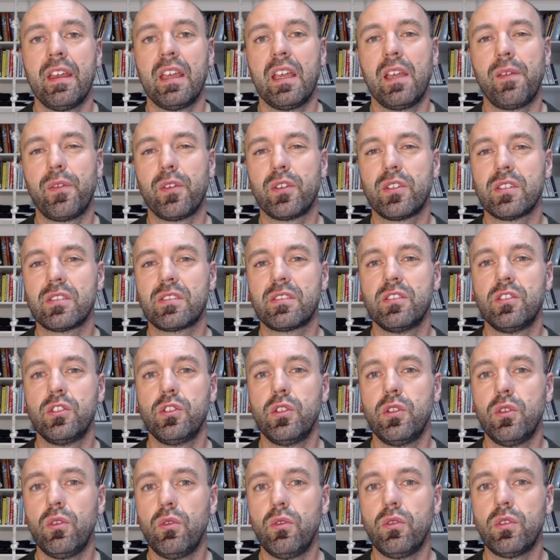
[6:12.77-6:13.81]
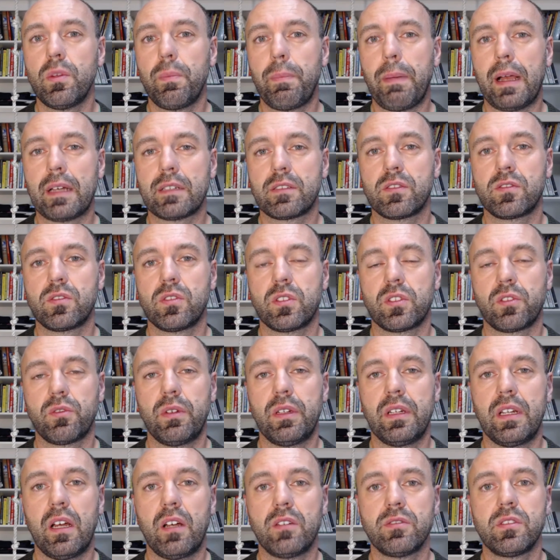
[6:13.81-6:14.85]
If you're just new to passive solar
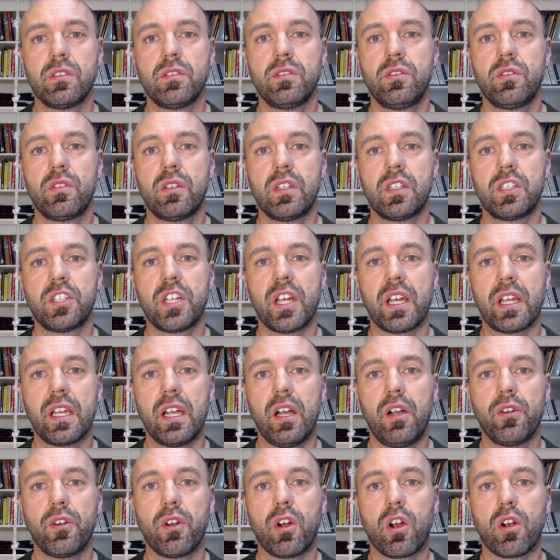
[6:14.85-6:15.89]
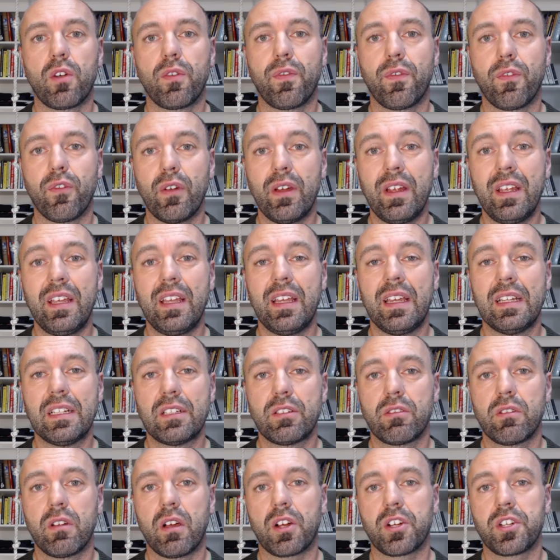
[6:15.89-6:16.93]
greenhouses, you can check out our free
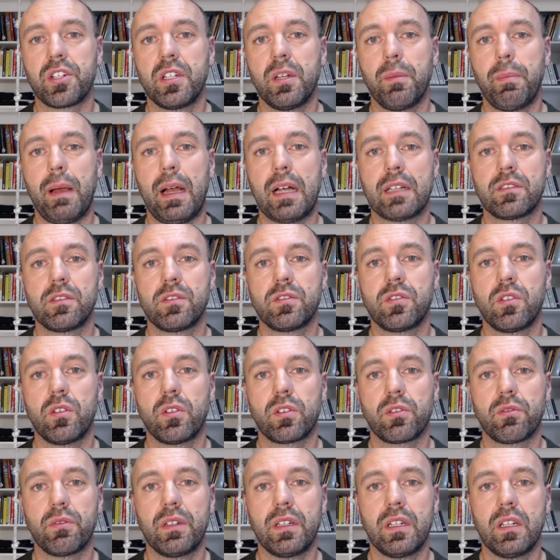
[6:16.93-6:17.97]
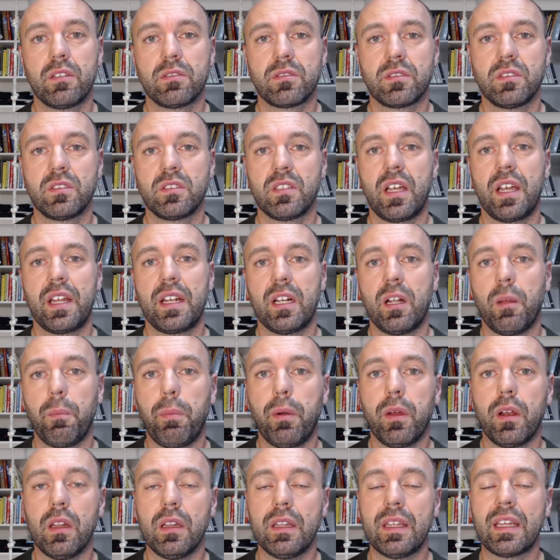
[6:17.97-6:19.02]
introduction to passive solar greenhouse design. And I'll
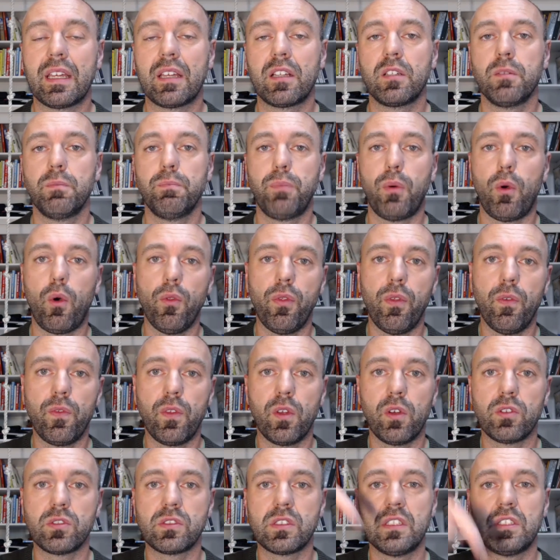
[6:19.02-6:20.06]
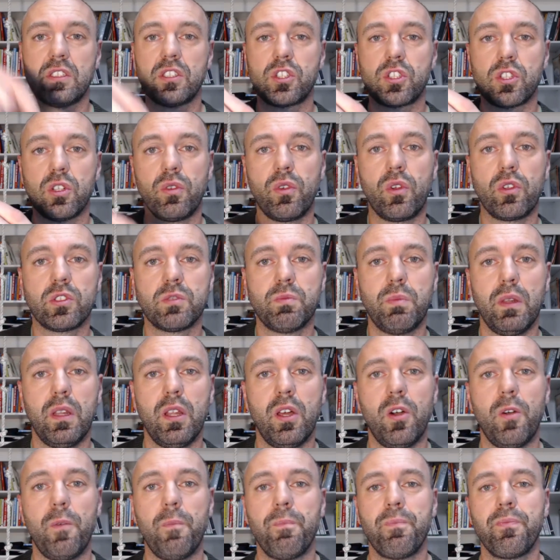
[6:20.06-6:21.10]
put a link to both of those in the show notes
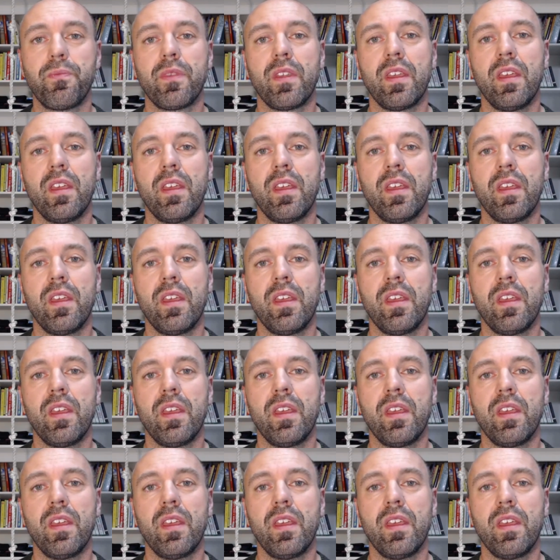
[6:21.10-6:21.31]
below.